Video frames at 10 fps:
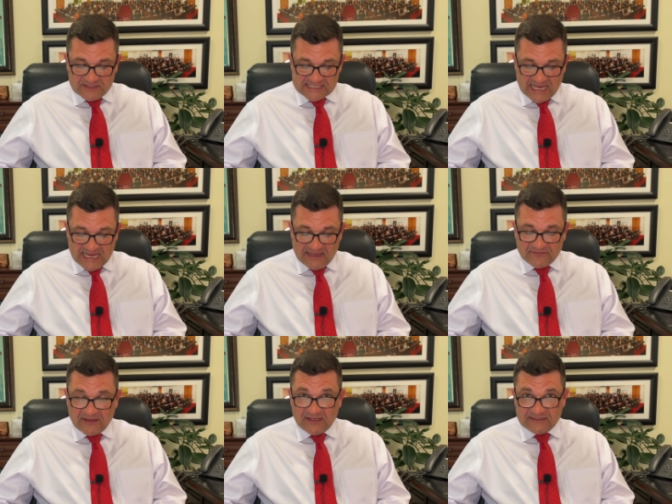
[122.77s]

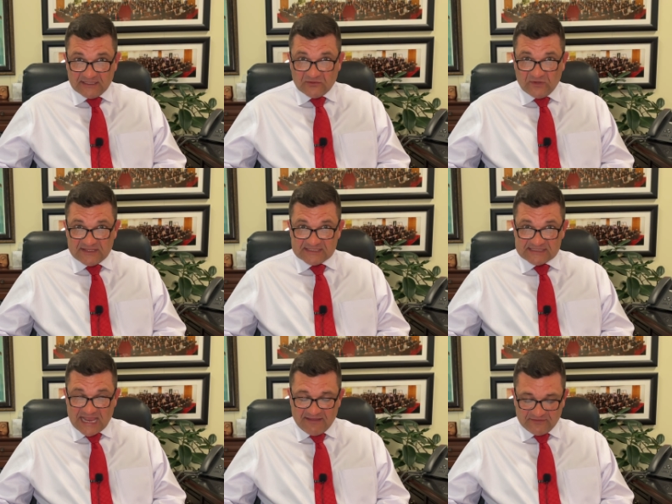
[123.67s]
have, dealing with his
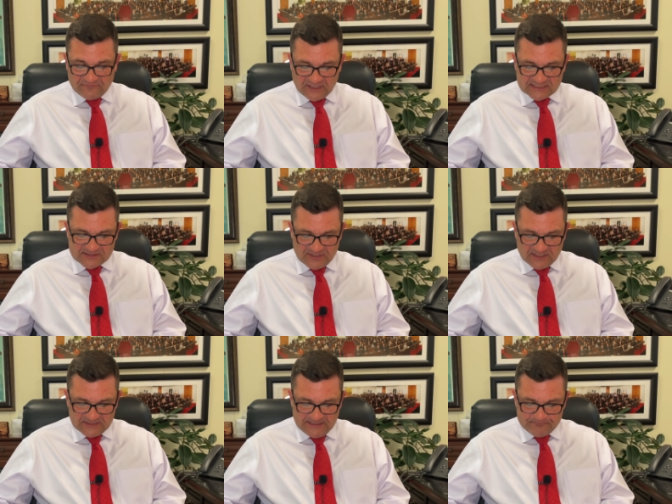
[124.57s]
staffing
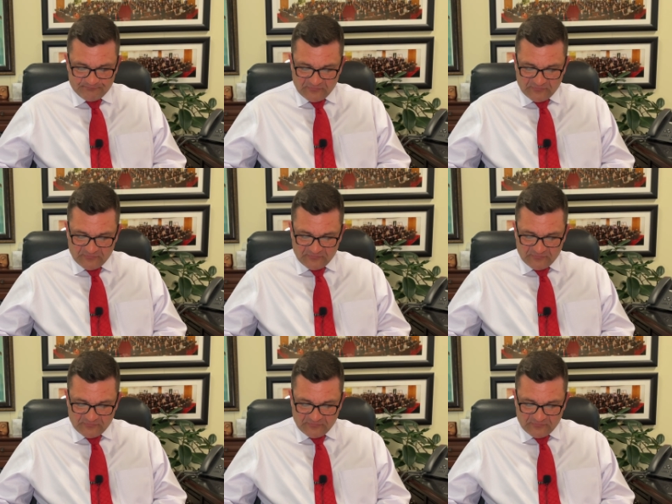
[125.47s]
flexibility.